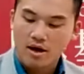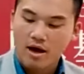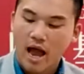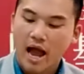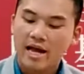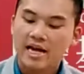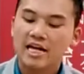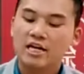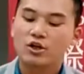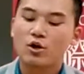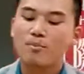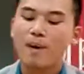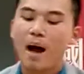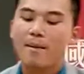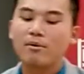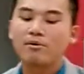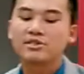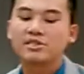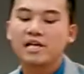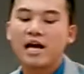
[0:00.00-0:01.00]
And here the
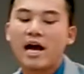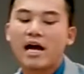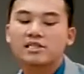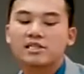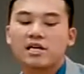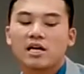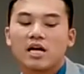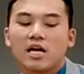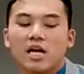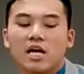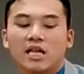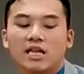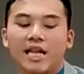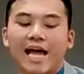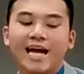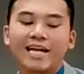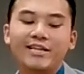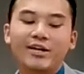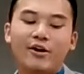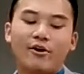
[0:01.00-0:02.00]
Bible says,
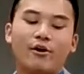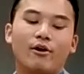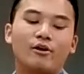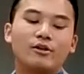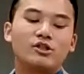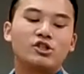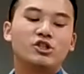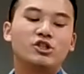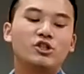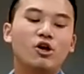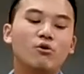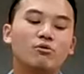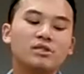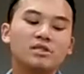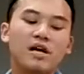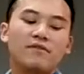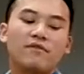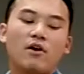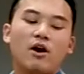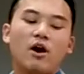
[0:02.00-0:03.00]
later,
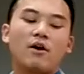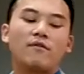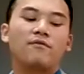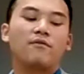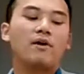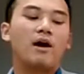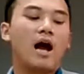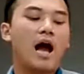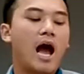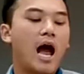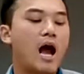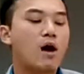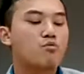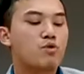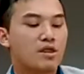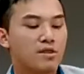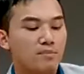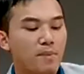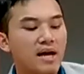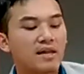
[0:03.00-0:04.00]
Joseph of
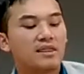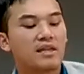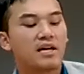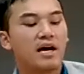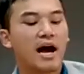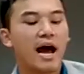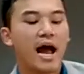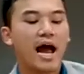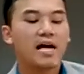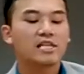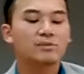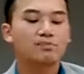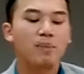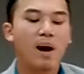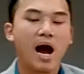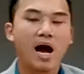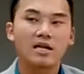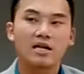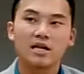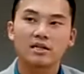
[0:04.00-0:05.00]
Arimathea asked
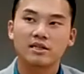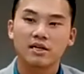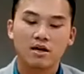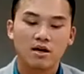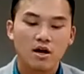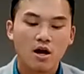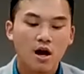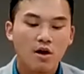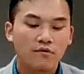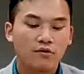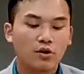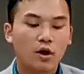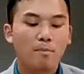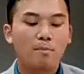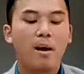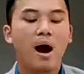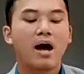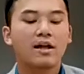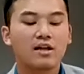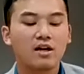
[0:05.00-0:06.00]
Pilate for the
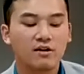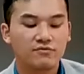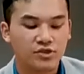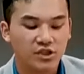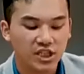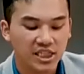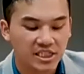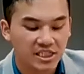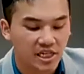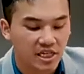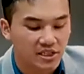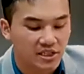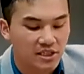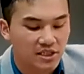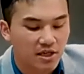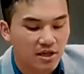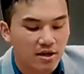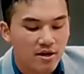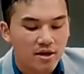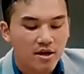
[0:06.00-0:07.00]
body of
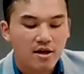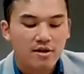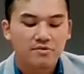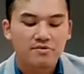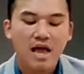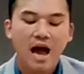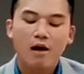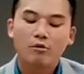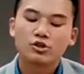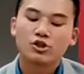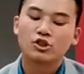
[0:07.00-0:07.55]
Jesus. Now